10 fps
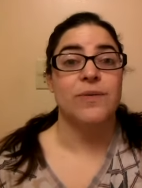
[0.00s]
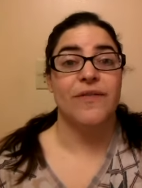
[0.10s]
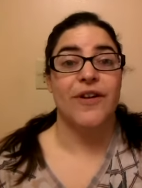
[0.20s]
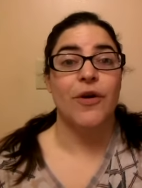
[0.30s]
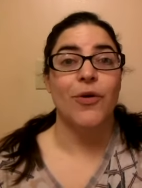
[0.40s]
It was
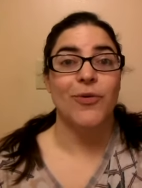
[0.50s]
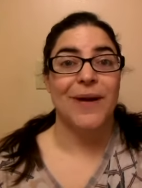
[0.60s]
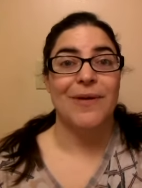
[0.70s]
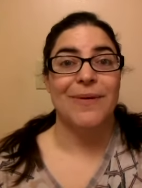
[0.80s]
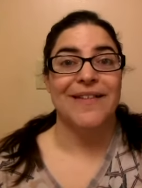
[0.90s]
very cold
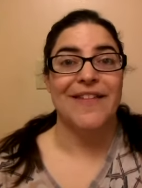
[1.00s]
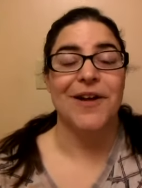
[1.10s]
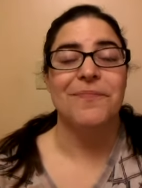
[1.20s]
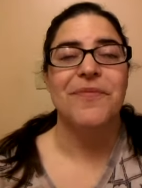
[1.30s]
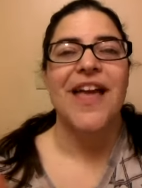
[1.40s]
when I went in
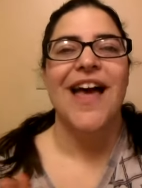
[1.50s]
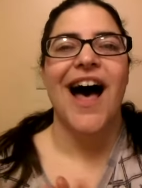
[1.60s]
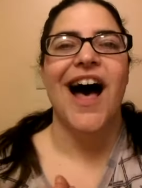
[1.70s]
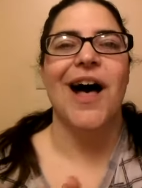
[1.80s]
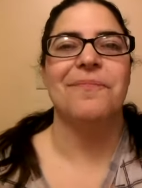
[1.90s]
there,
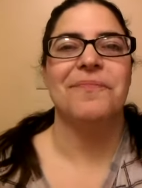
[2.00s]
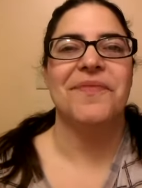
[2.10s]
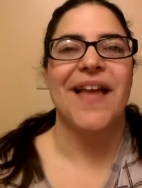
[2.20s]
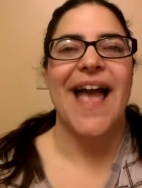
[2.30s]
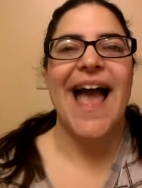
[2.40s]

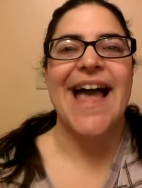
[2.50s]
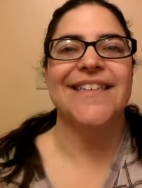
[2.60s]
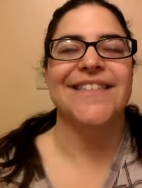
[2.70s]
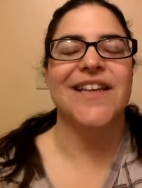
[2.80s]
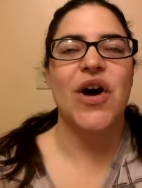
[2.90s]

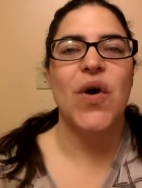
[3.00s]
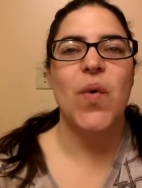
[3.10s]
and